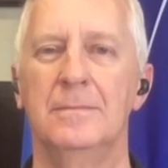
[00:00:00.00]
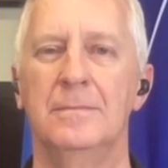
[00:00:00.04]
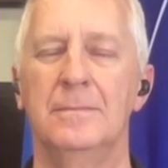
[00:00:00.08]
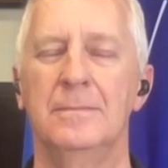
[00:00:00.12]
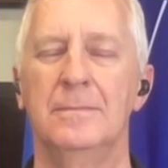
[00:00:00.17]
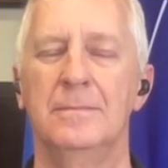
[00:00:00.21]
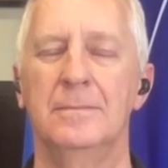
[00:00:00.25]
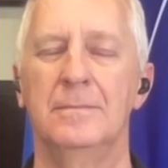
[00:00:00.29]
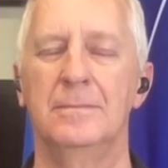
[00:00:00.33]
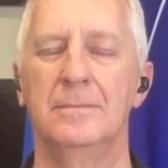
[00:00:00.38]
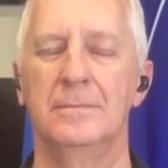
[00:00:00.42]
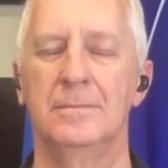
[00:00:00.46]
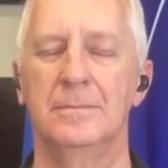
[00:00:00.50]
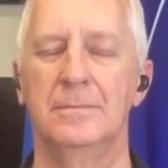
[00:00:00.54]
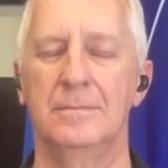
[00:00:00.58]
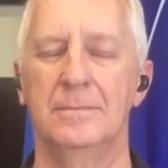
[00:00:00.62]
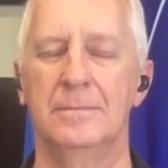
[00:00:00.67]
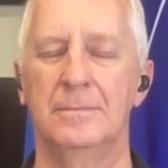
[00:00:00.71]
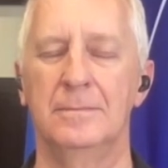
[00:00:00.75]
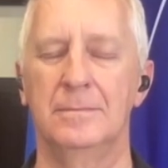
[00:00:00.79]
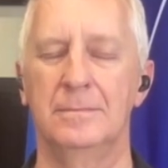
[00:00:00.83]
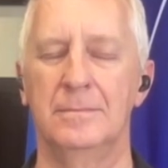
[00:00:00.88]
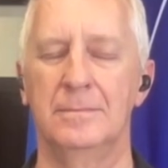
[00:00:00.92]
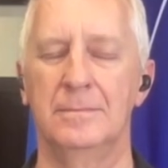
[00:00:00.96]

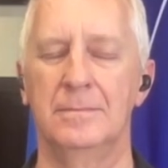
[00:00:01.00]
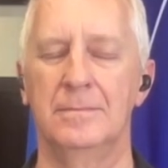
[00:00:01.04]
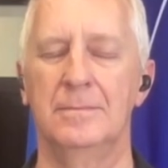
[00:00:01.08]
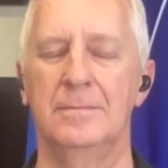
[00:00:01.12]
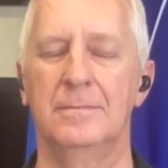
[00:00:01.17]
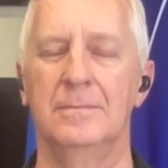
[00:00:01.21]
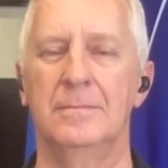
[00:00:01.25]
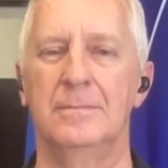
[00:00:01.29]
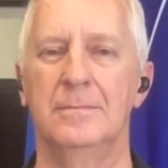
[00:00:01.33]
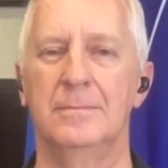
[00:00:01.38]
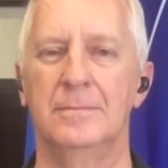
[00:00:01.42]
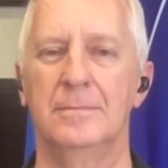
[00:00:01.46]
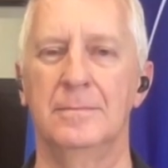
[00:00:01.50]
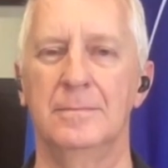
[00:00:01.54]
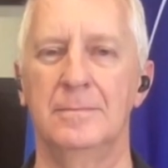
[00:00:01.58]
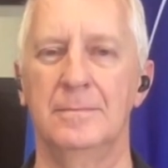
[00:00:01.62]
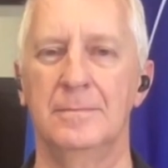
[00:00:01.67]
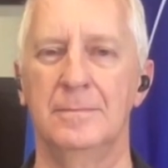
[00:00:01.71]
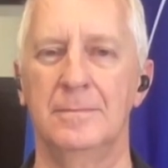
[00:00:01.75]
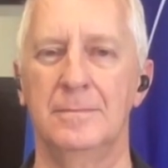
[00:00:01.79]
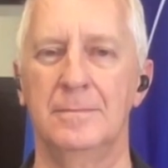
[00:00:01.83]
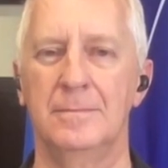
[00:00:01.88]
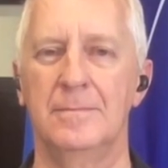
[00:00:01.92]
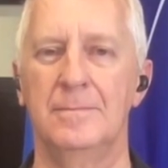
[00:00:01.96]

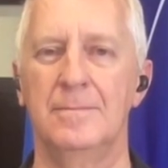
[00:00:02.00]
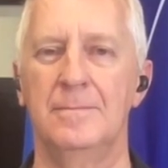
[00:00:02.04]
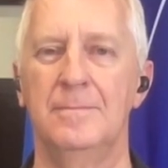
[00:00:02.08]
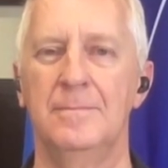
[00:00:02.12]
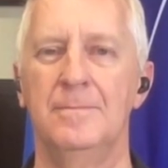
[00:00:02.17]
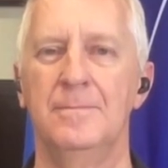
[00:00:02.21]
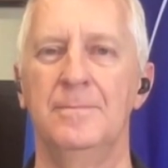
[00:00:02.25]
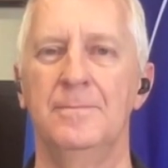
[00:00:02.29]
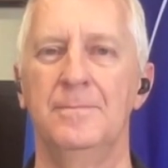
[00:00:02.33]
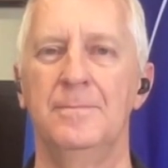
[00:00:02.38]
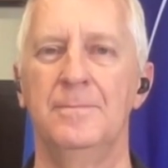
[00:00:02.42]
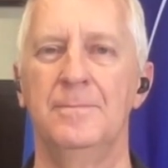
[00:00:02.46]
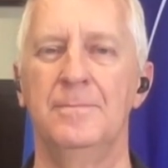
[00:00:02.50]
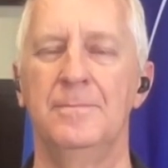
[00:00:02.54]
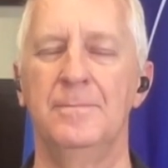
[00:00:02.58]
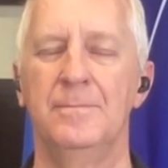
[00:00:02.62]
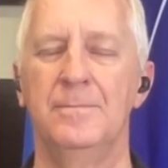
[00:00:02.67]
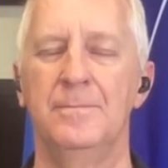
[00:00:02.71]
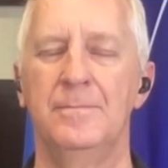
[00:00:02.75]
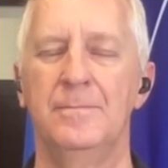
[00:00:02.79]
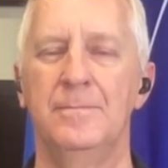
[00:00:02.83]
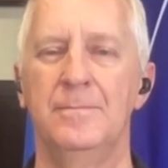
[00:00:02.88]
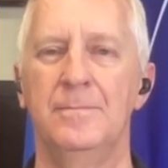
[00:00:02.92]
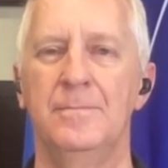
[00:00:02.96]

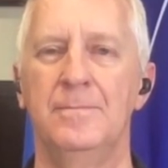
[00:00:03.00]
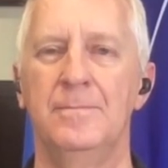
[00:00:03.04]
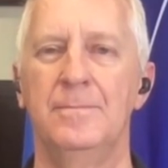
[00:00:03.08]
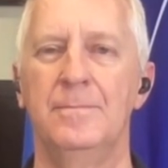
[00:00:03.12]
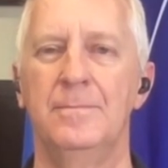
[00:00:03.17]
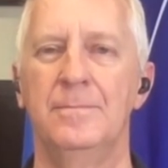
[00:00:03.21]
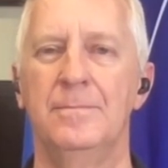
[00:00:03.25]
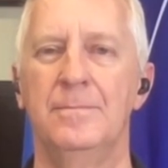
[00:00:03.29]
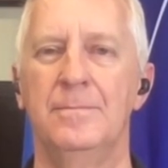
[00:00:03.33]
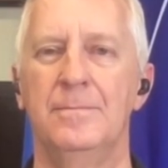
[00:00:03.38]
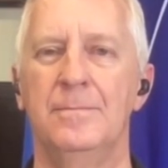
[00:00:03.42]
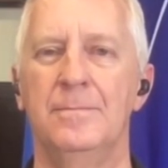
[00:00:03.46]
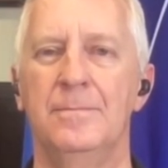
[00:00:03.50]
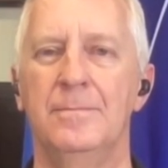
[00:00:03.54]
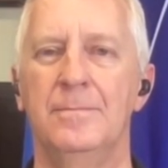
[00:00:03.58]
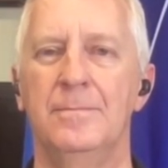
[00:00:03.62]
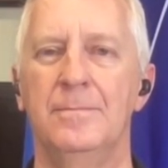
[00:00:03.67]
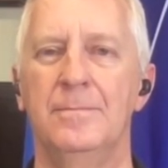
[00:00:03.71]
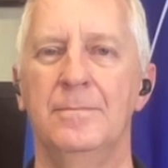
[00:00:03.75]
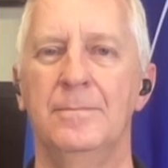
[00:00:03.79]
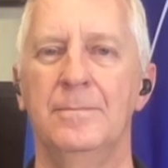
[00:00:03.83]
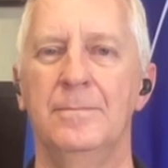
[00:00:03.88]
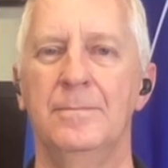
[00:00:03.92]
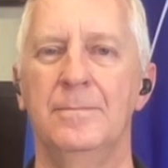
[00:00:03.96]

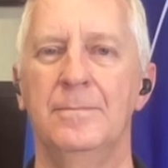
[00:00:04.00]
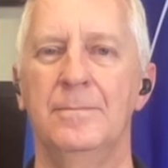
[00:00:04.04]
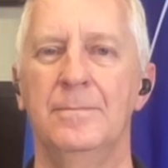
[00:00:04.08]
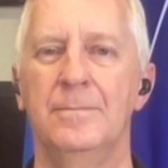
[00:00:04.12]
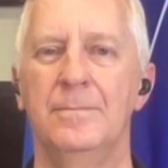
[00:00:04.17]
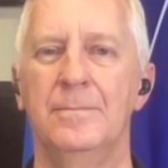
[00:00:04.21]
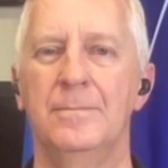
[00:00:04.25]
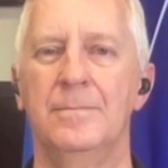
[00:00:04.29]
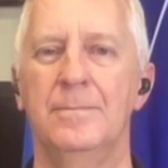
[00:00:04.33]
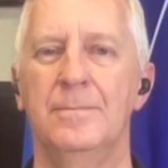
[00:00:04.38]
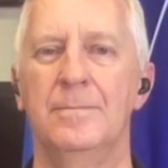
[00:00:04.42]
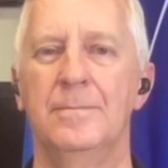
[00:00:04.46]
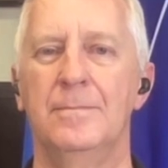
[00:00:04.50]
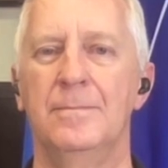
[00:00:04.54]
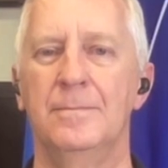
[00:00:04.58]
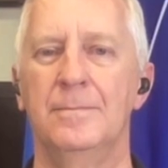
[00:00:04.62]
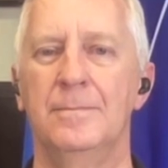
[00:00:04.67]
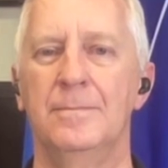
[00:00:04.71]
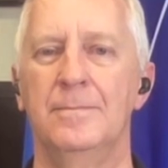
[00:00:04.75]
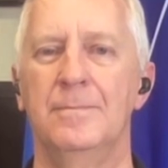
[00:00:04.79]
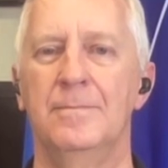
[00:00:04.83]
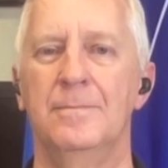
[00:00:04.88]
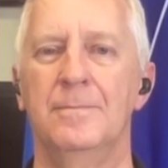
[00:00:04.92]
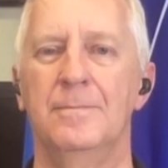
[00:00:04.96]

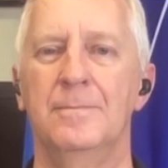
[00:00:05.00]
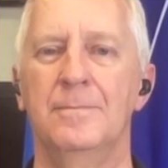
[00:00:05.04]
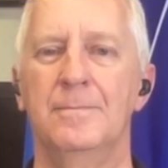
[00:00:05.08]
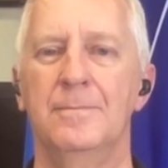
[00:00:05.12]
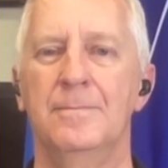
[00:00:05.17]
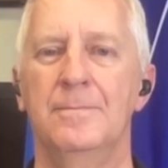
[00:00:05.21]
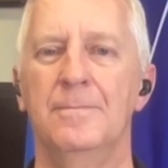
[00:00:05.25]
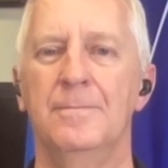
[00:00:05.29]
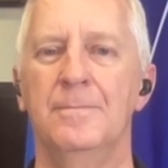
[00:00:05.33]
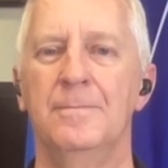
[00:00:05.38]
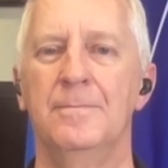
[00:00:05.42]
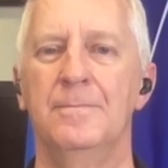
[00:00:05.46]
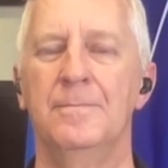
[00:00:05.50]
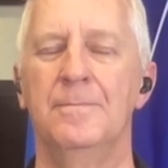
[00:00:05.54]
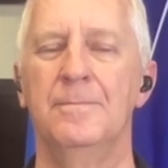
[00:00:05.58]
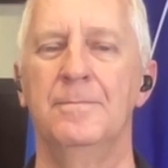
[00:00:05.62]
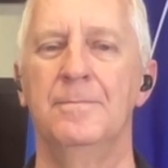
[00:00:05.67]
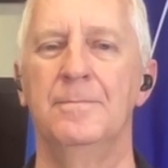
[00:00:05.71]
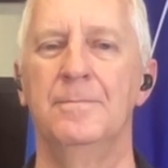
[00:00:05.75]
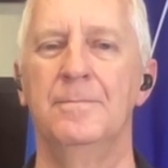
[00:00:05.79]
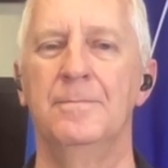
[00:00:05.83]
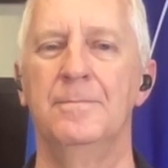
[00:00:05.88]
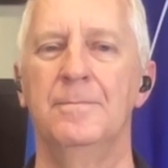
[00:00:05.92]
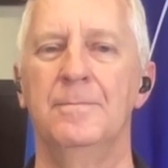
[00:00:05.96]

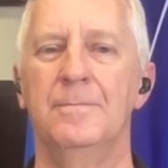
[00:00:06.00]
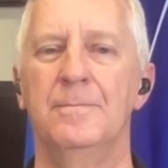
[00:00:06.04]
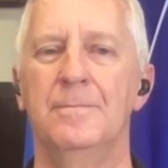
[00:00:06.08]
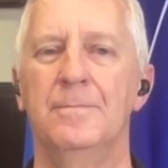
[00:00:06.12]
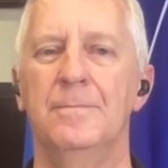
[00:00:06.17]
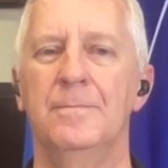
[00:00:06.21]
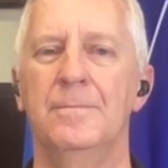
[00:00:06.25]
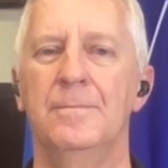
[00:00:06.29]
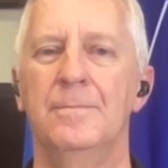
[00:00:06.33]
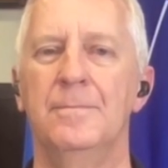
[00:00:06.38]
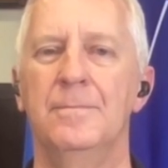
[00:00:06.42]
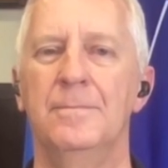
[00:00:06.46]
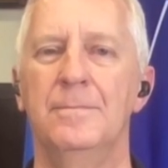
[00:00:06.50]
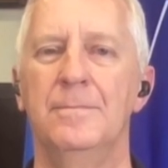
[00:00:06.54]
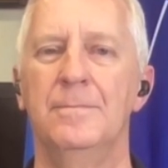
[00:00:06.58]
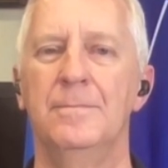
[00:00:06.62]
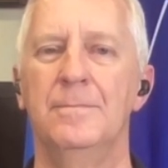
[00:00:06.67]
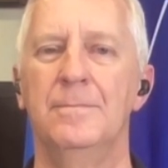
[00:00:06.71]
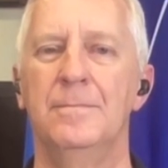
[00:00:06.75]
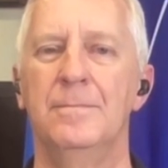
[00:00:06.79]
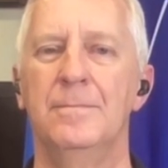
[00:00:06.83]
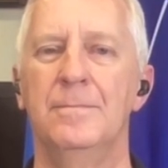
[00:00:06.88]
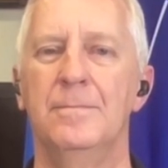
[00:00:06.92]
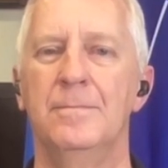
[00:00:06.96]

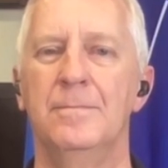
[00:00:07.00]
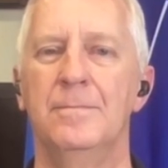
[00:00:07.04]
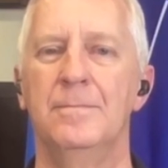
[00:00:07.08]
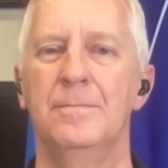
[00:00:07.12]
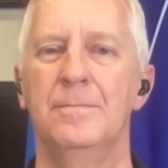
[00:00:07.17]
No words are spoken by the person on screen.